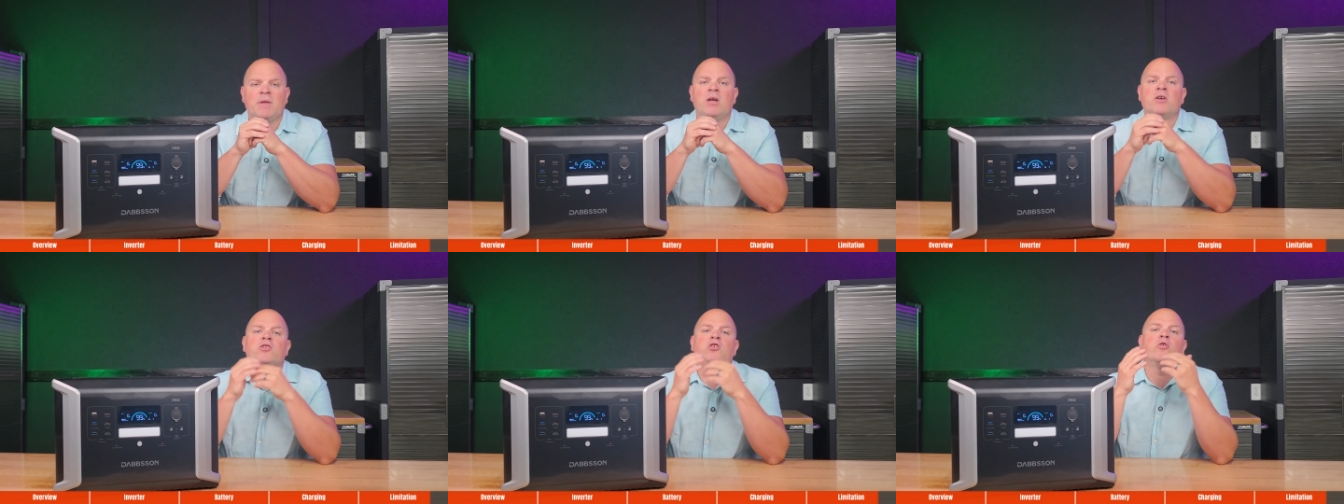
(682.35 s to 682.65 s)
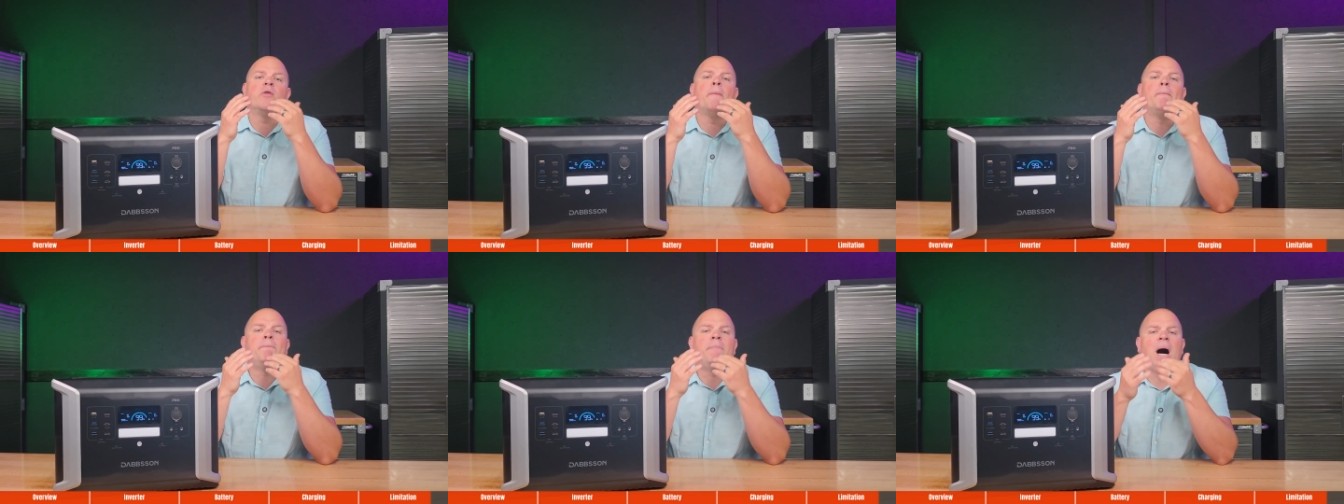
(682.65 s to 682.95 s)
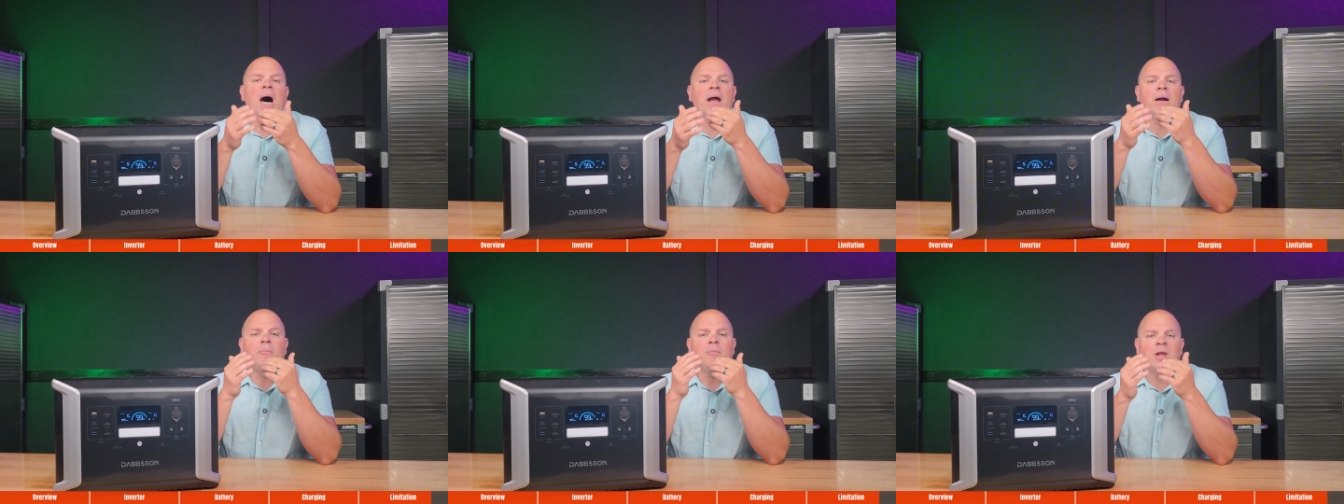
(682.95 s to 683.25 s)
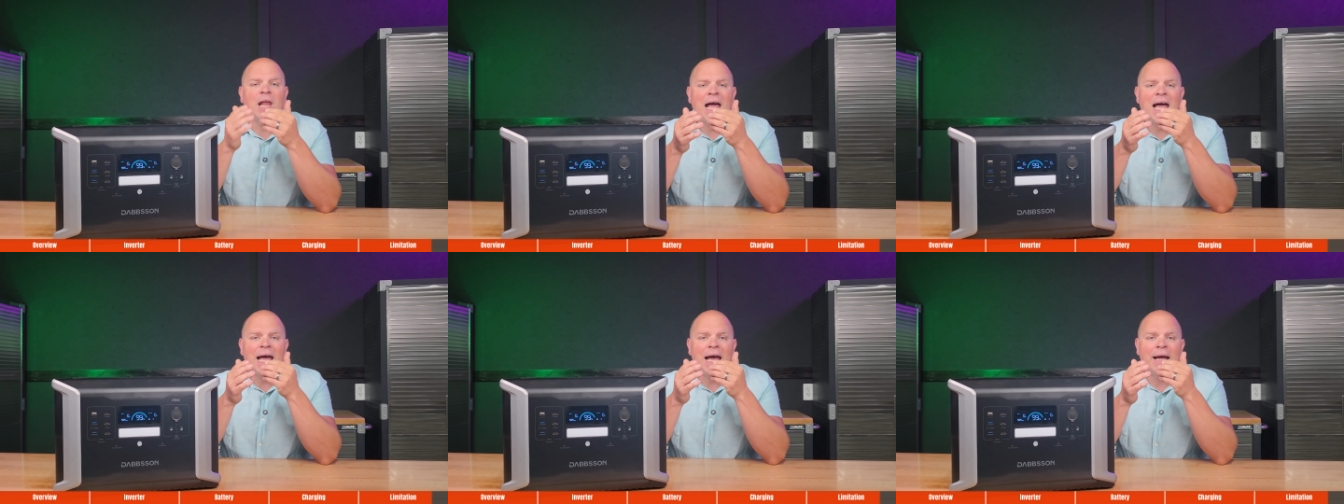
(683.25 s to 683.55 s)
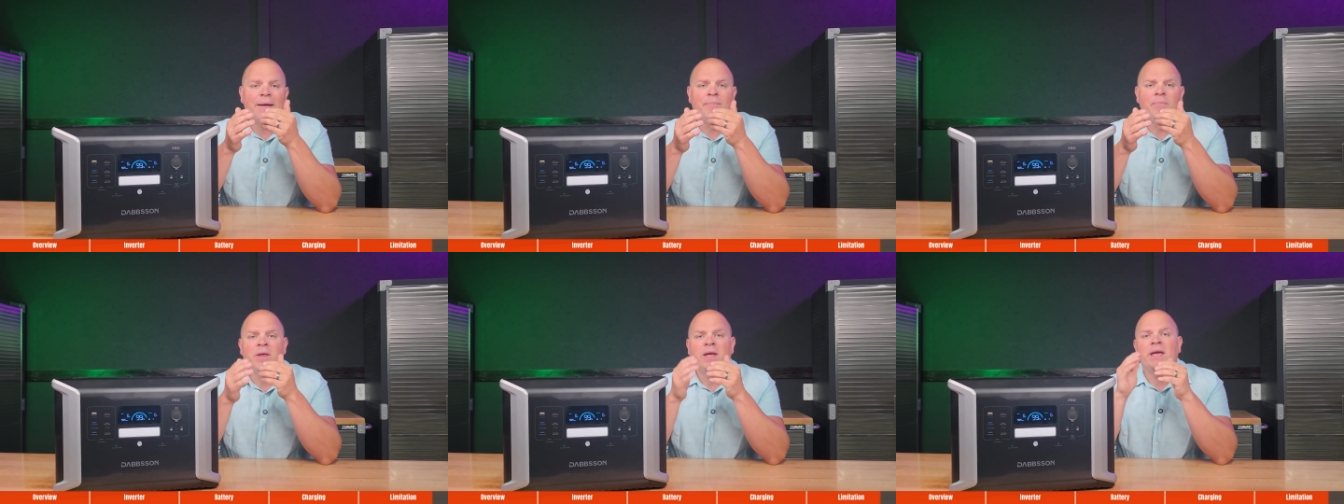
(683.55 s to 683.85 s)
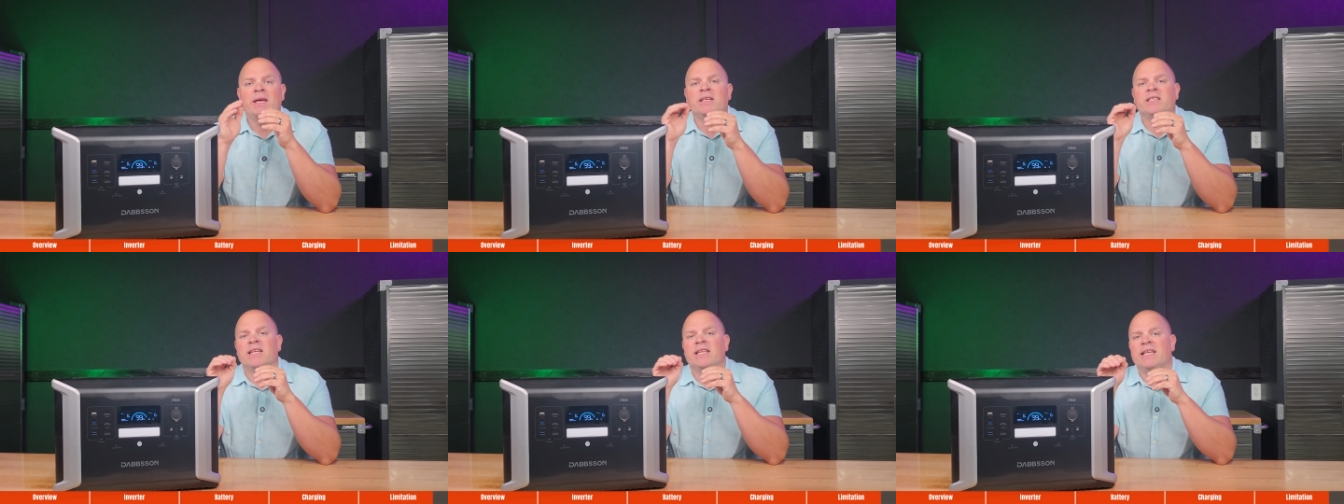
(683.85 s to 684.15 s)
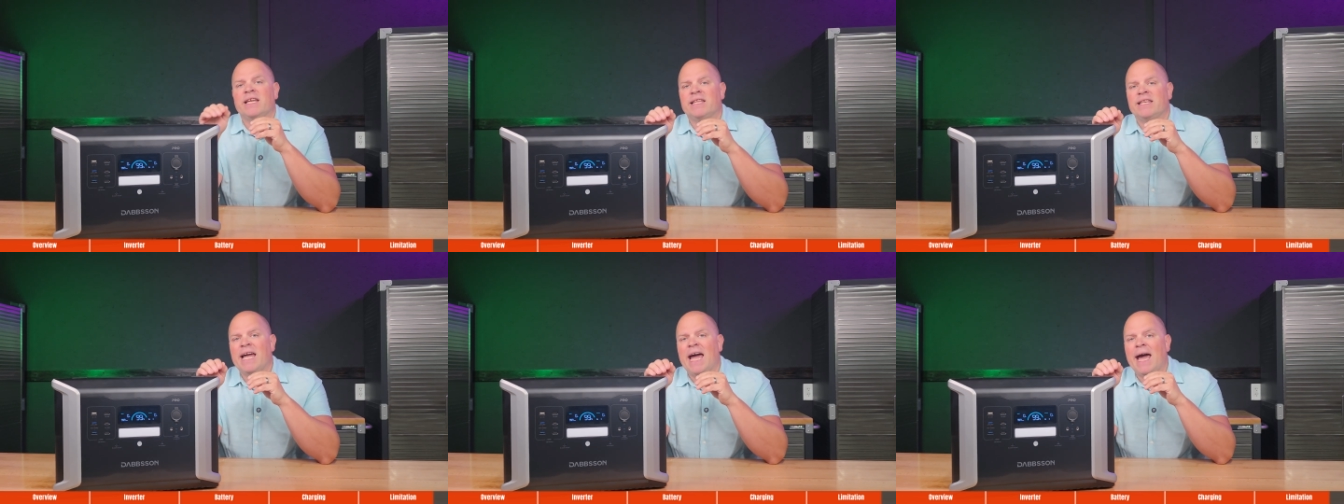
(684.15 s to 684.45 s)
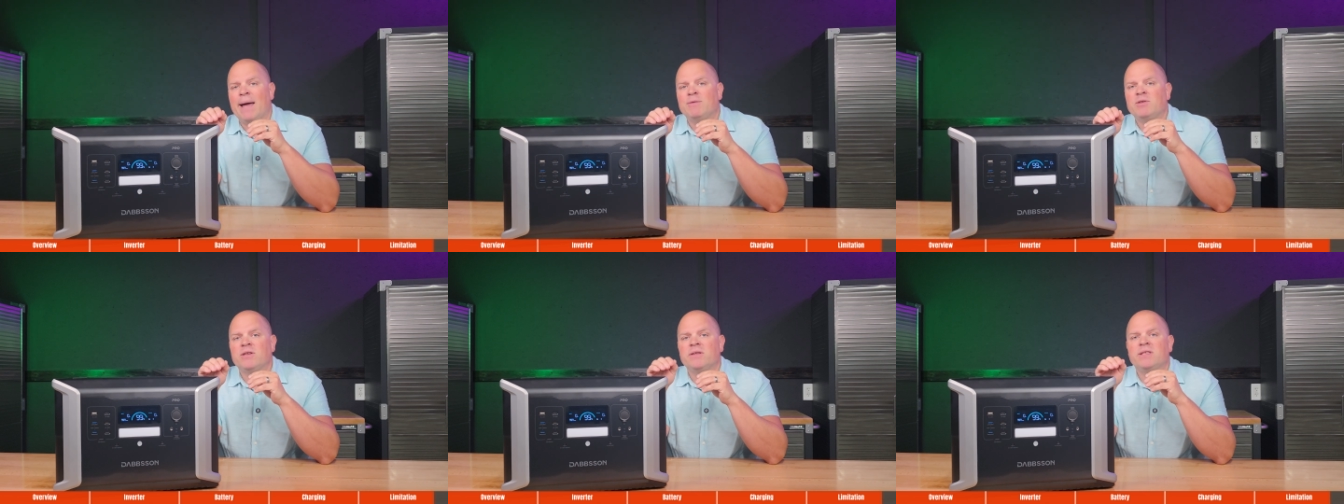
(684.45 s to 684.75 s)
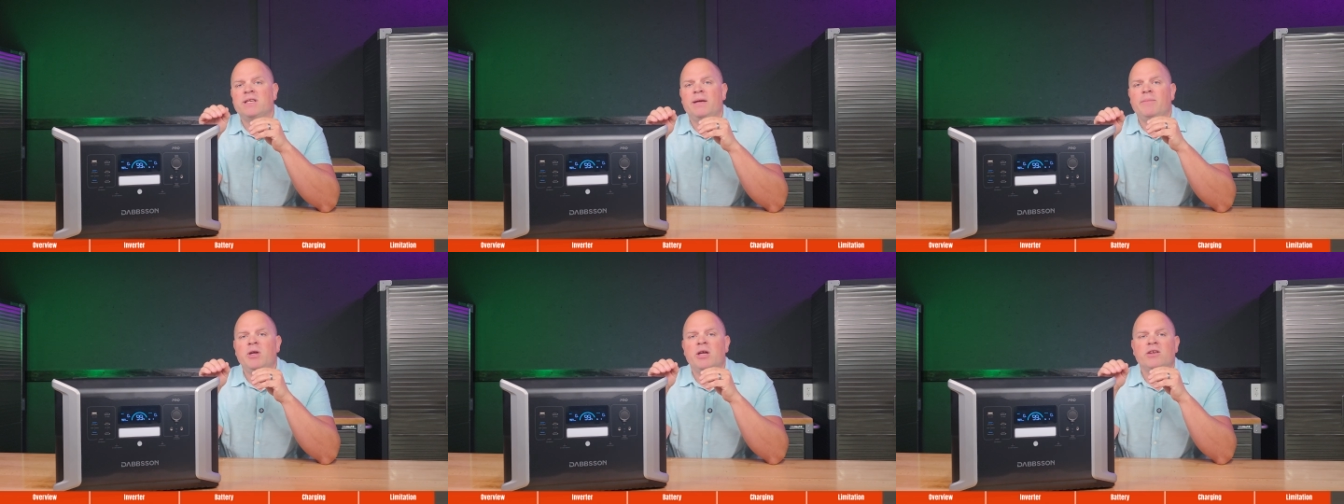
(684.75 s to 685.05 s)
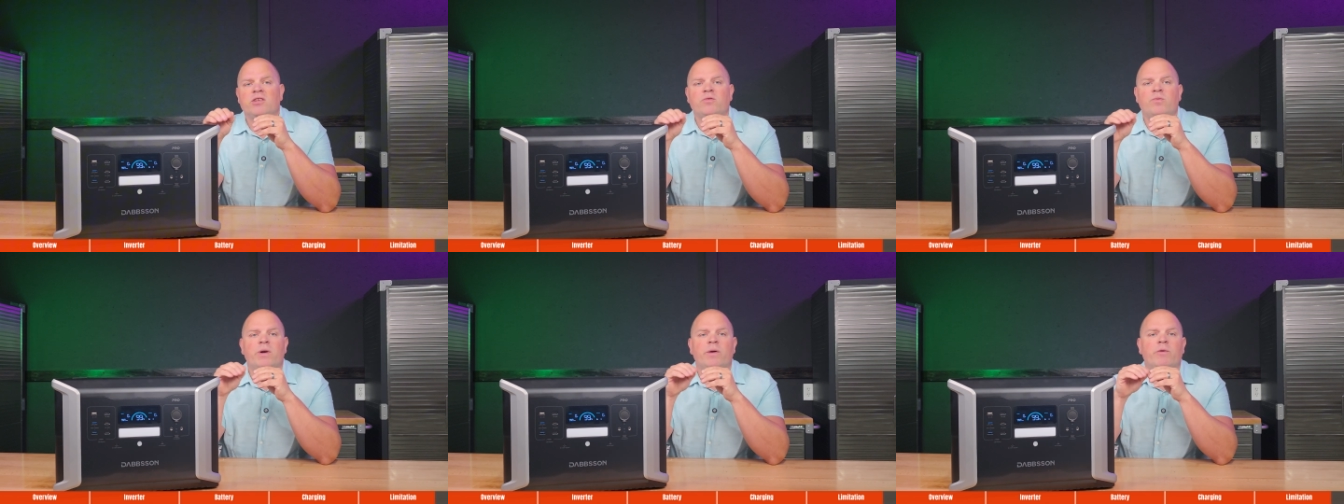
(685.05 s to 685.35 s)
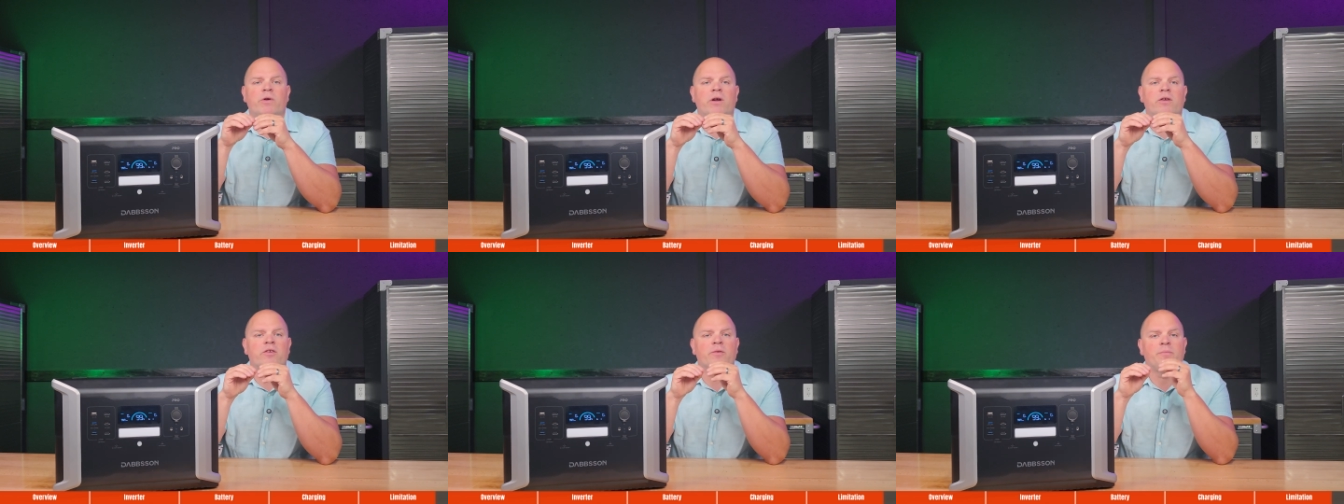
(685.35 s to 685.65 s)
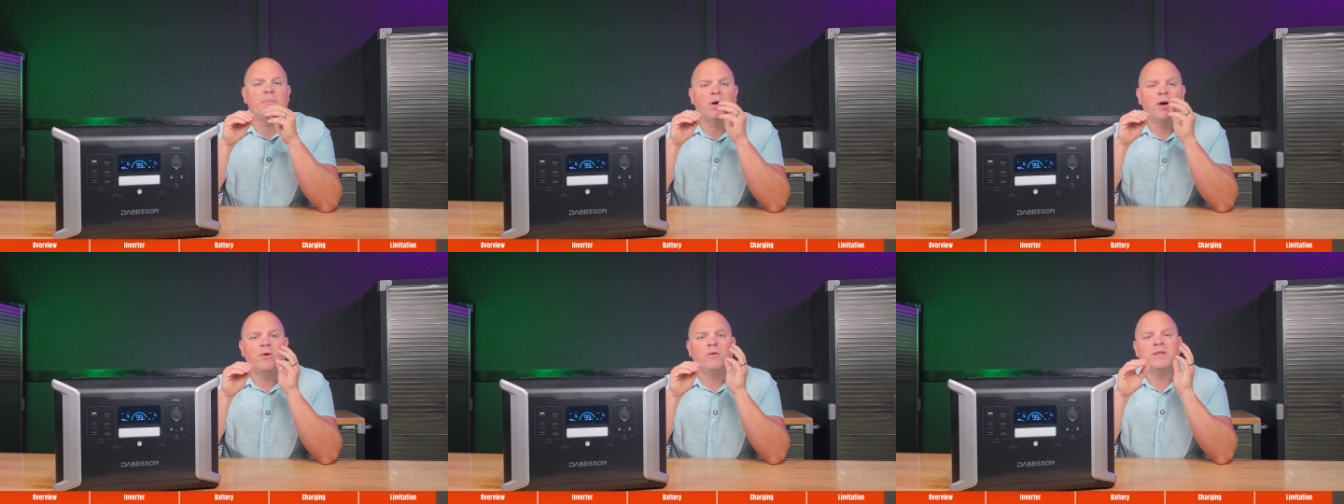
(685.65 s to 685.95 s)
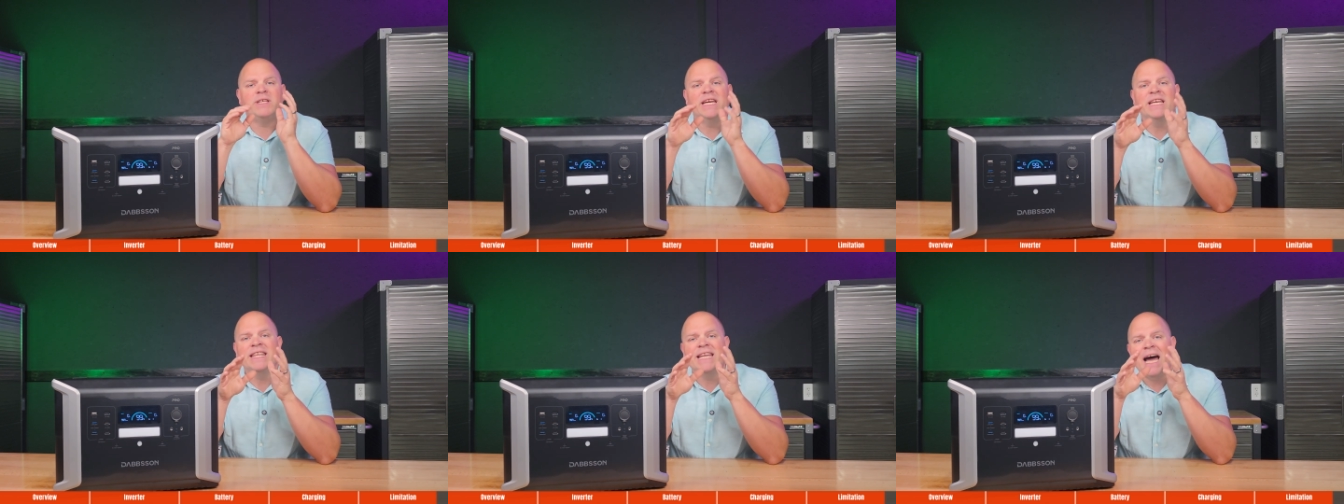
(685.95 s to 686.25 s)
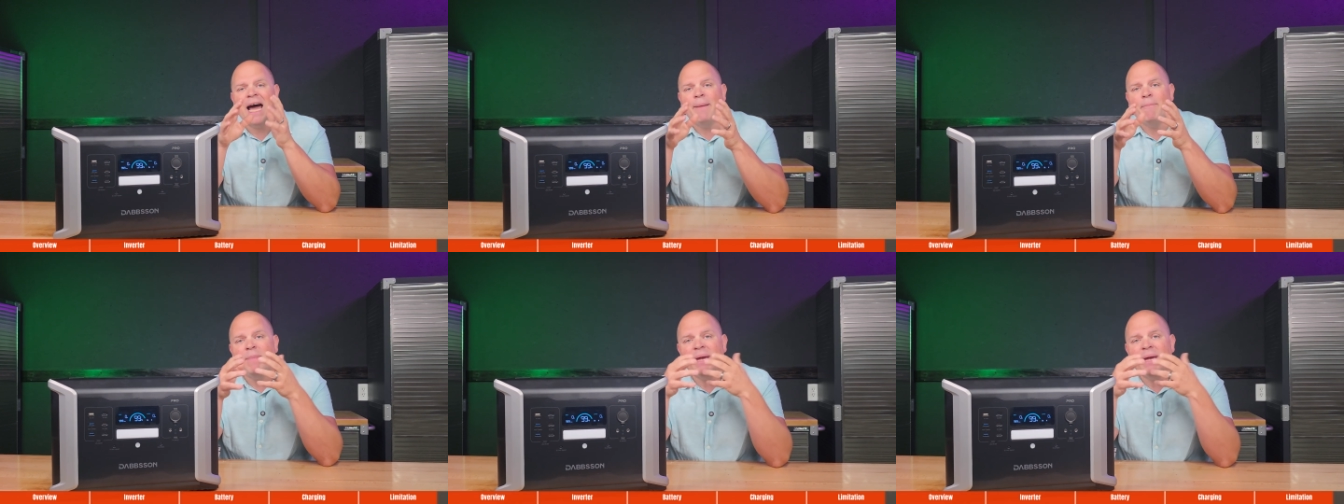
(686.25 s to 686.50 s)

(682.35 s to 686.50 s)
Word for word: So the bottom line is that the Dabbsson D B S twenty-one hundred Pro did not